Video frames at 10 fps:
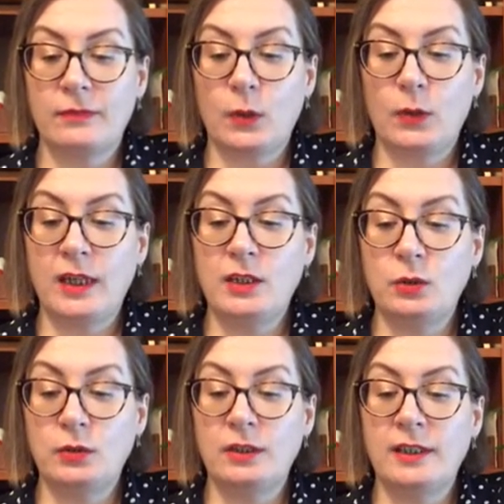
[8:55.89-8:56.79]
When I
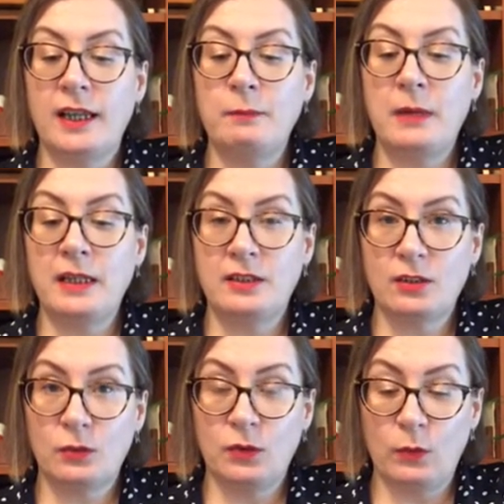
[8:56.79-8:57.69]
told her that I must
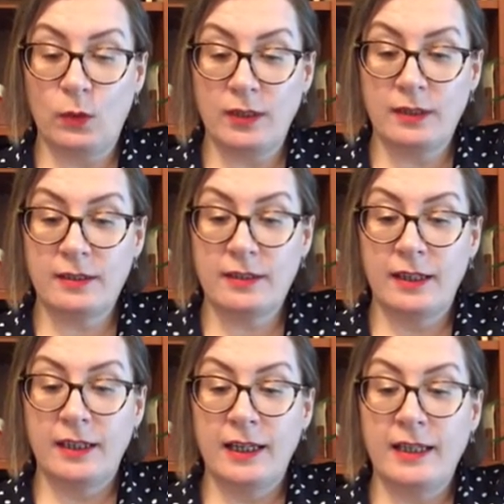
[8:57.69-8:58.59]
go at once
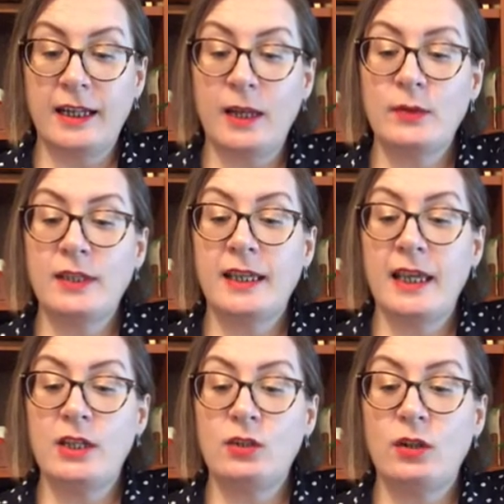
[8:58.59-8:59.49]
and that I was
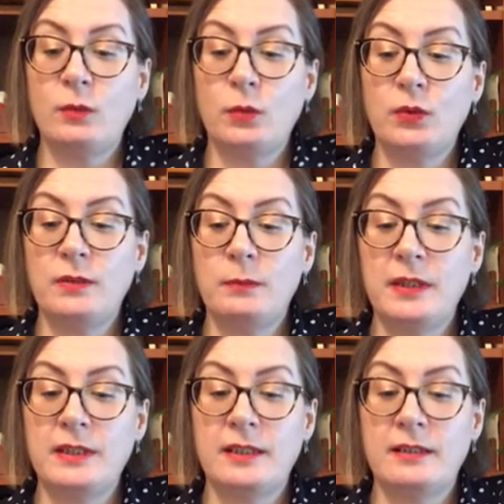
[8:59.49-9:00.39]
engaged on important
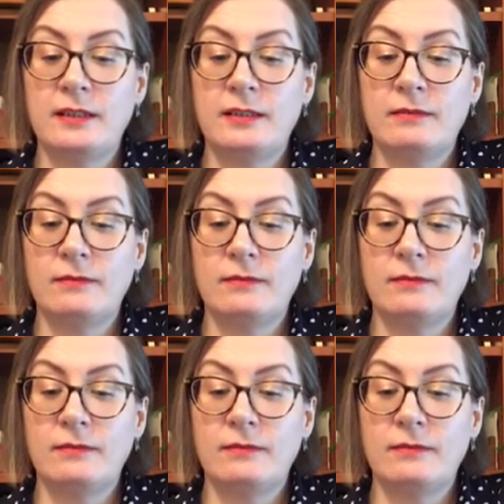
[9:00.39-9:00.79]
business,